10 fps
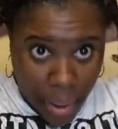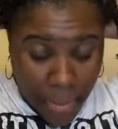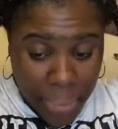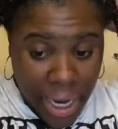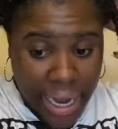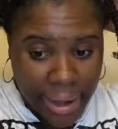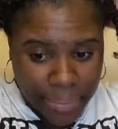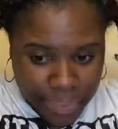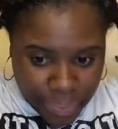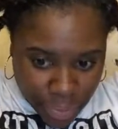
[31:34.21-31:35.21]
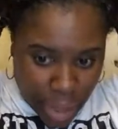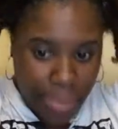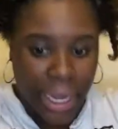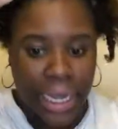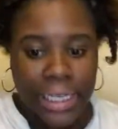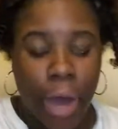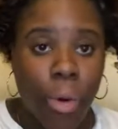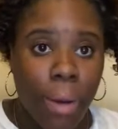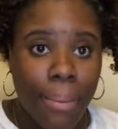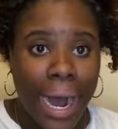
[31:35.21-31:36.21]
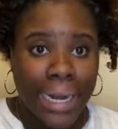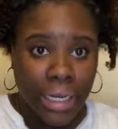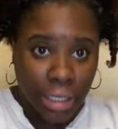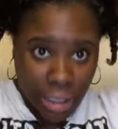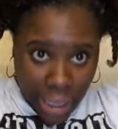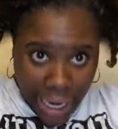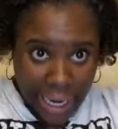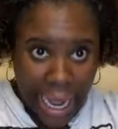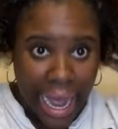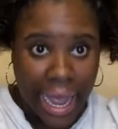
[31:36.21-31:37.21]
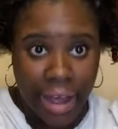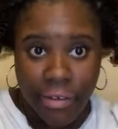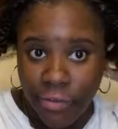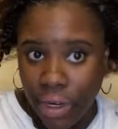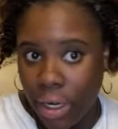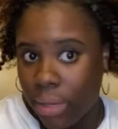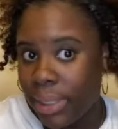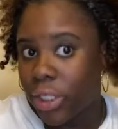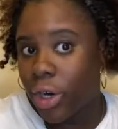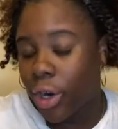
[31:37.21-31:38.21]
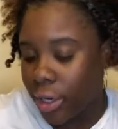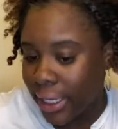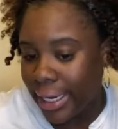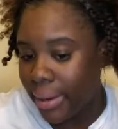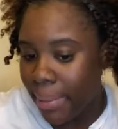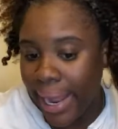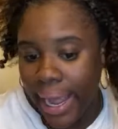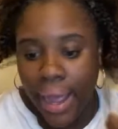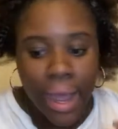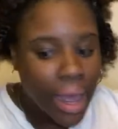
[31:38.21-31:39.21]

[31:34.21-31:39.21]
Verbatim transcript: But because I want mine to look like I have um it's curly in the back,